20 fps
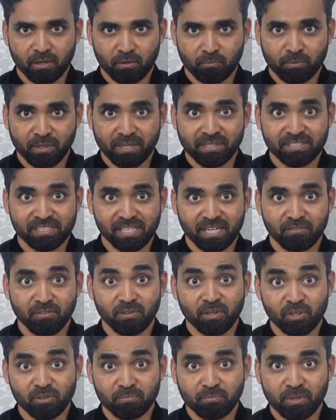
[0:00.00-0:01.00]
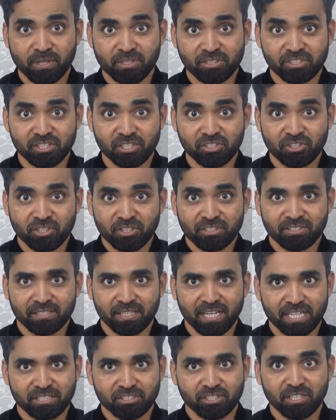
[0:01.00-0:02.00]
with several prestigious
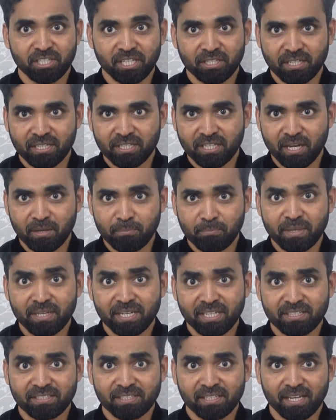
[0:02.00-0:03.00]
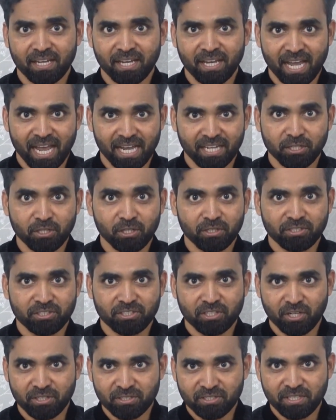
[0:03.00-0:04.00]
engineering companies and
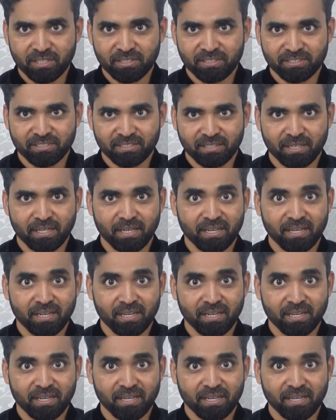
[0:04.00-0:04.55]
consultants